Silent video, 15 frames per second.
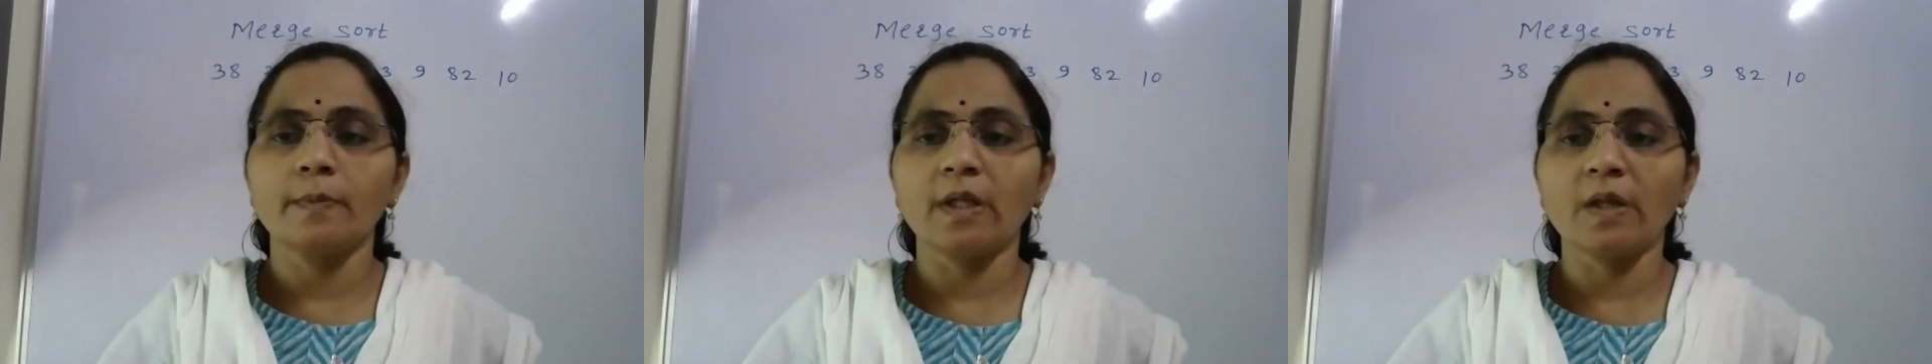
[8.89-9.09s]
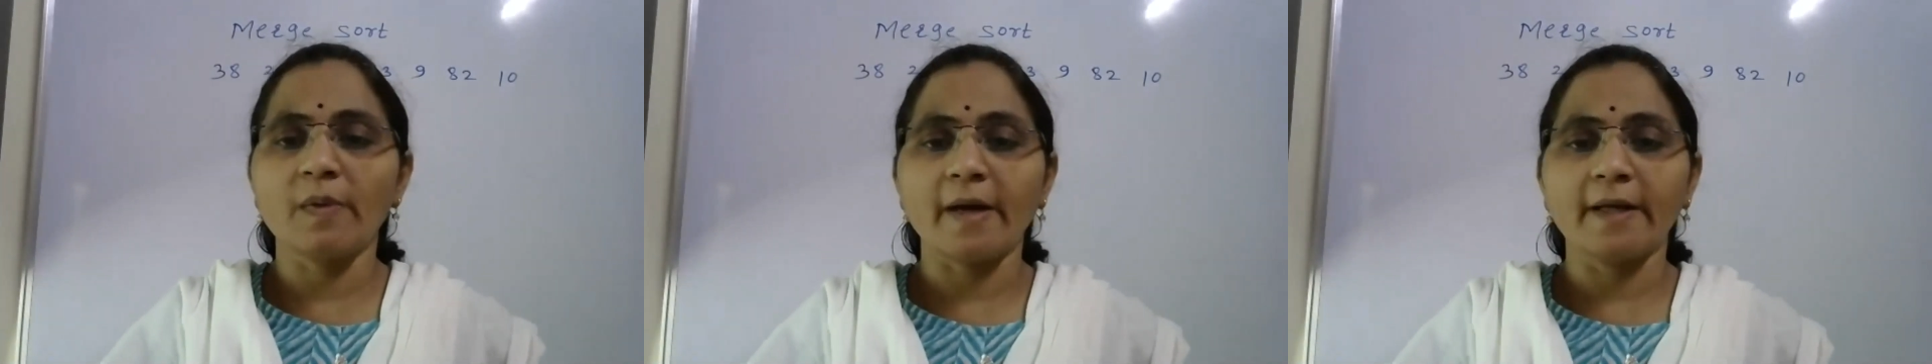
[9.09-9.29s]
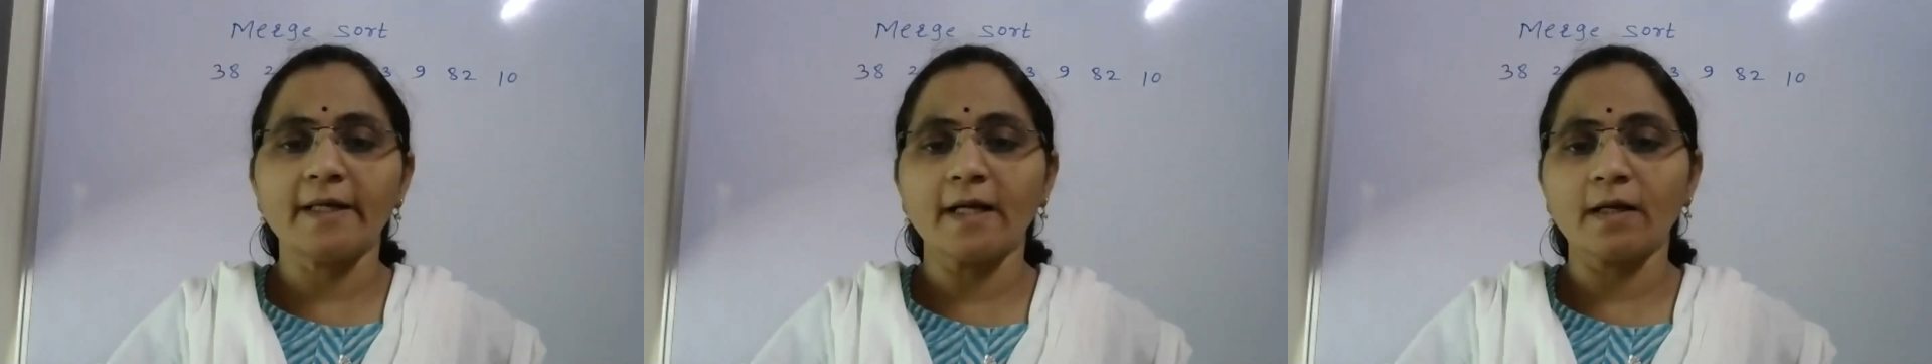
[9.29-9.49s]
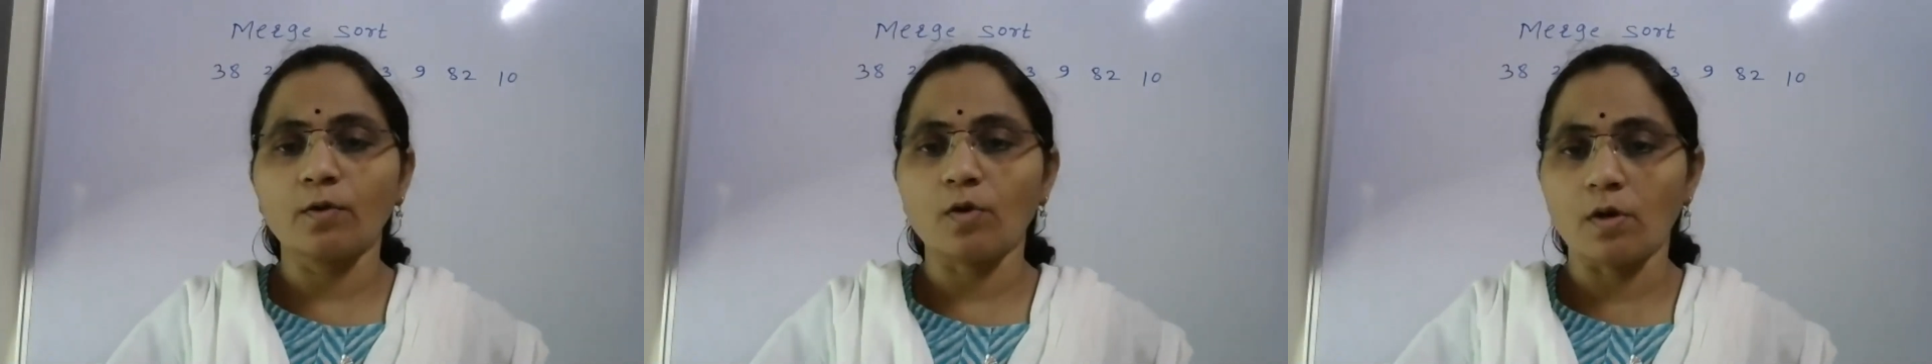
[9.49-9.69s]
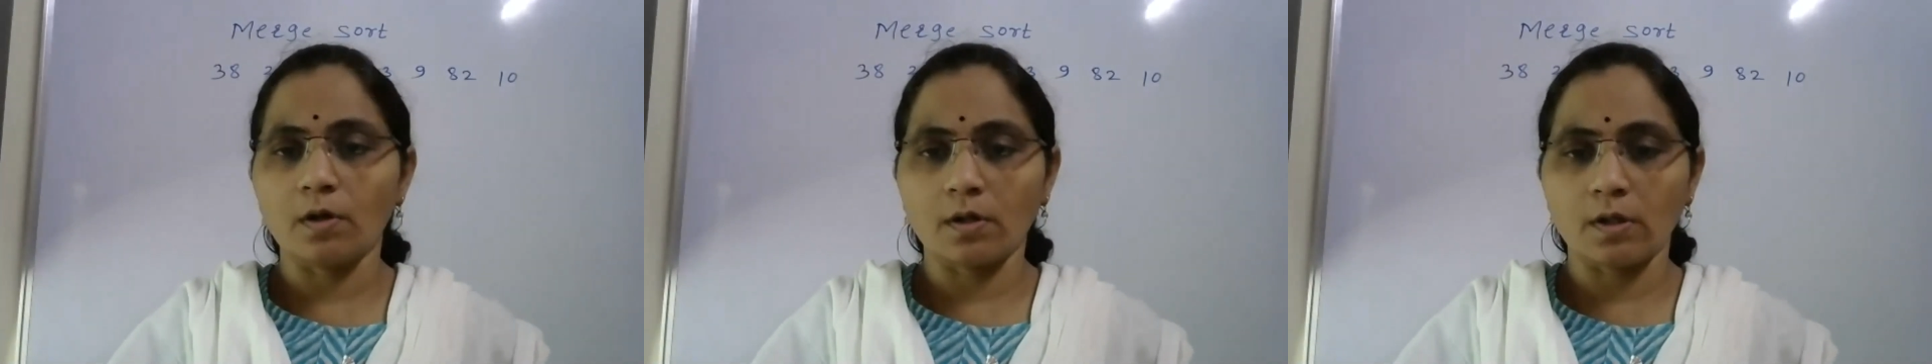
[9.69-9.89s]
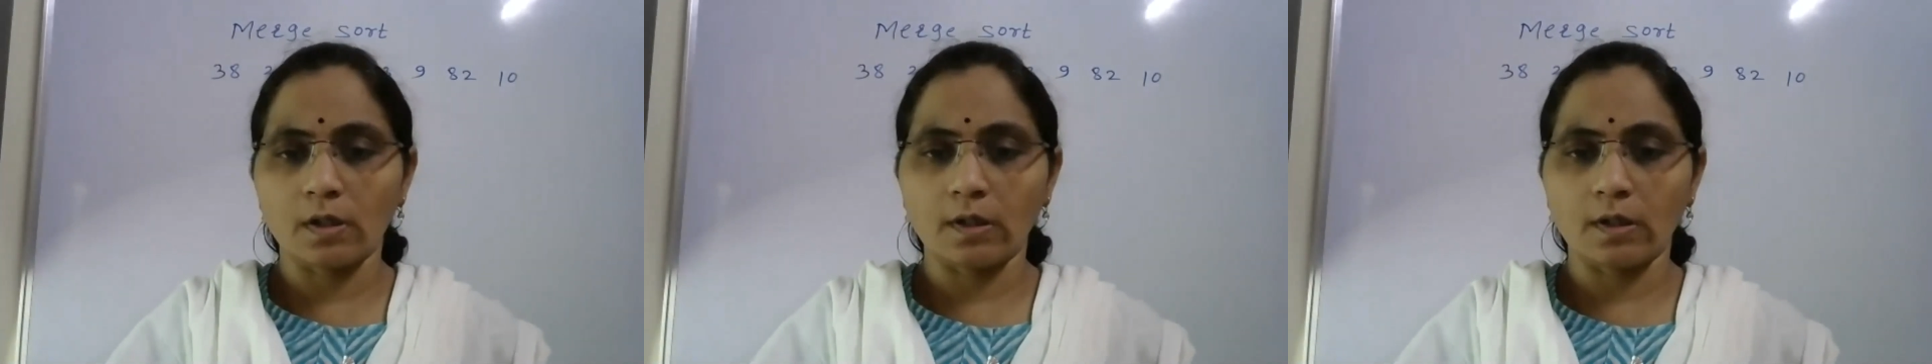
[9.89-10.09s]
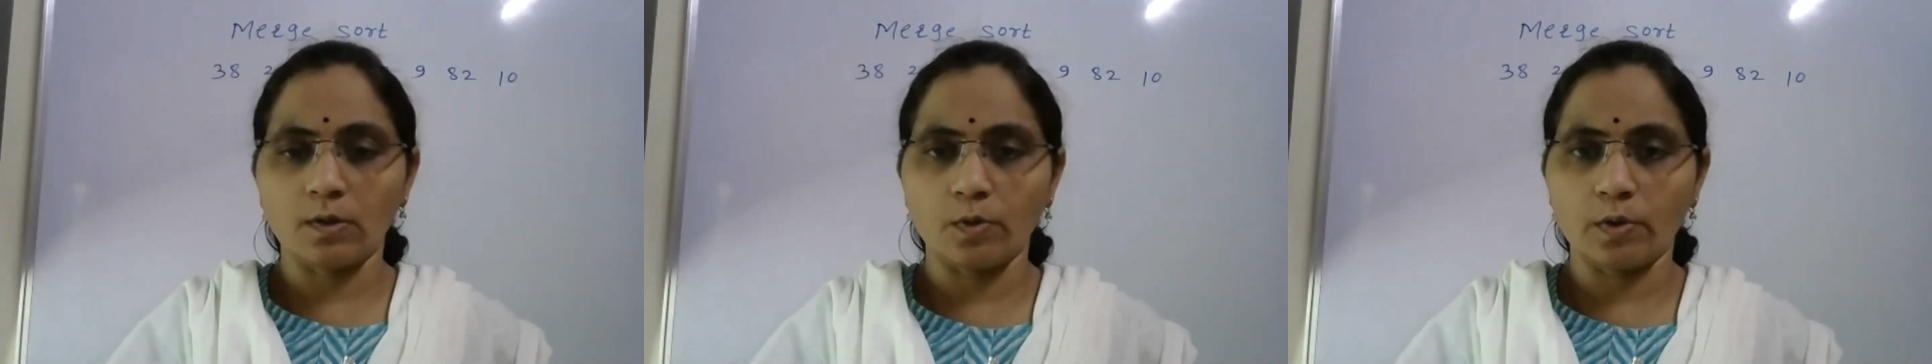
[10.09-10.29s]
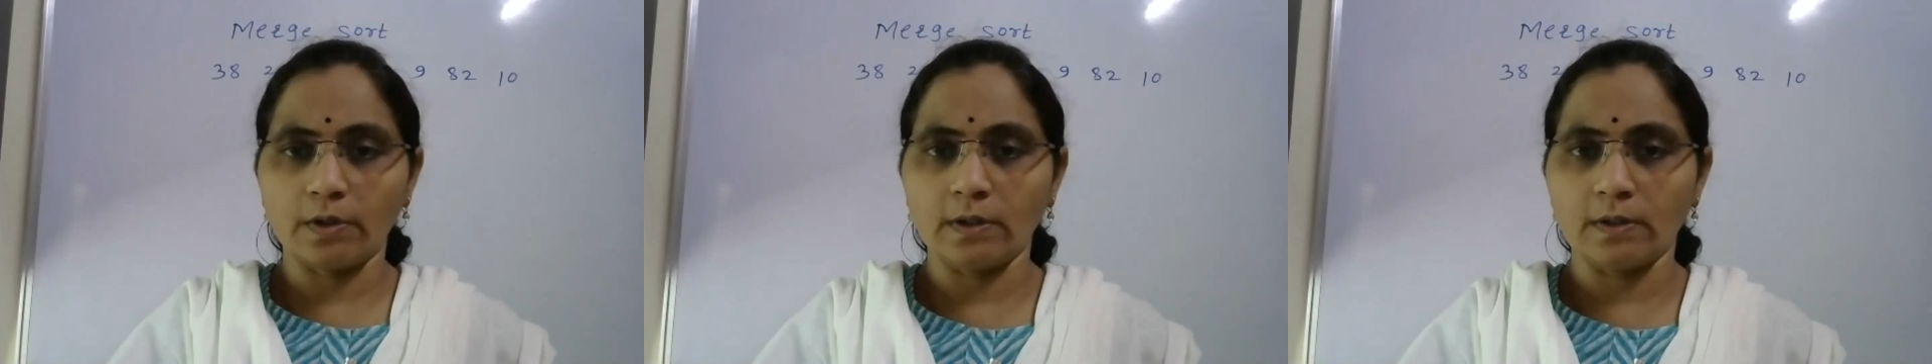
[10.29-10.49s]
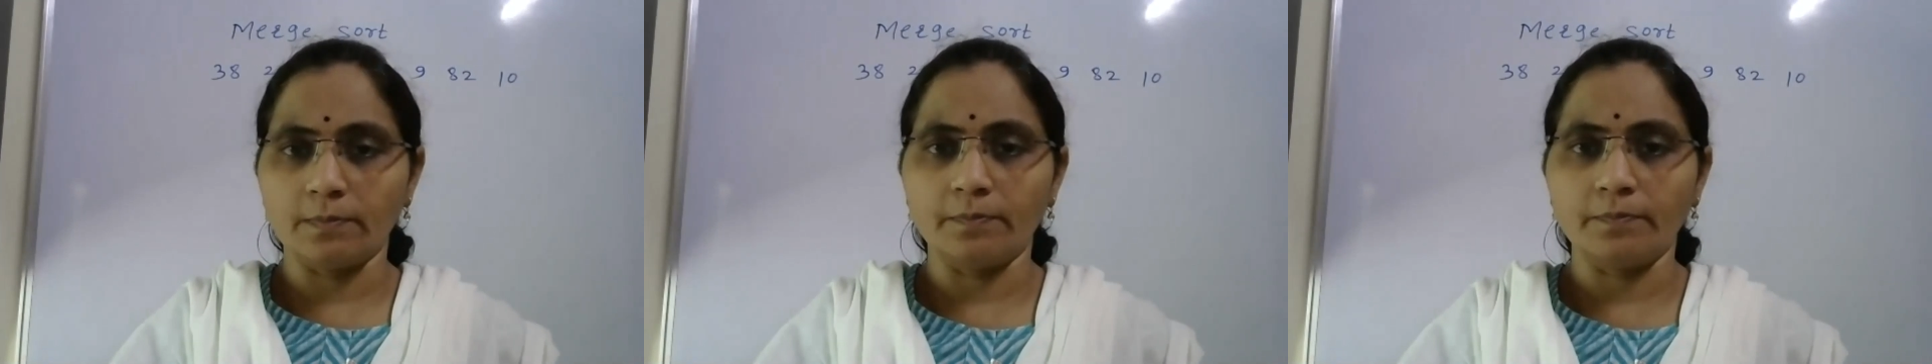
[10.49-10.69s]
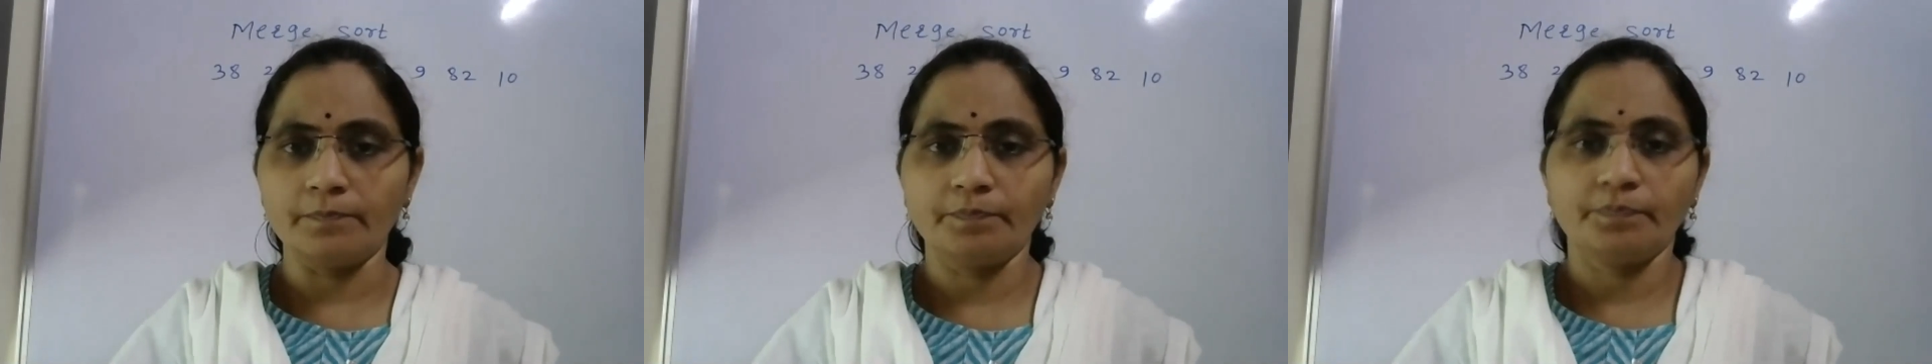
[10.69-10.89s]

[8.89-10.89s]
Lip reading: divide and conquer algorithm.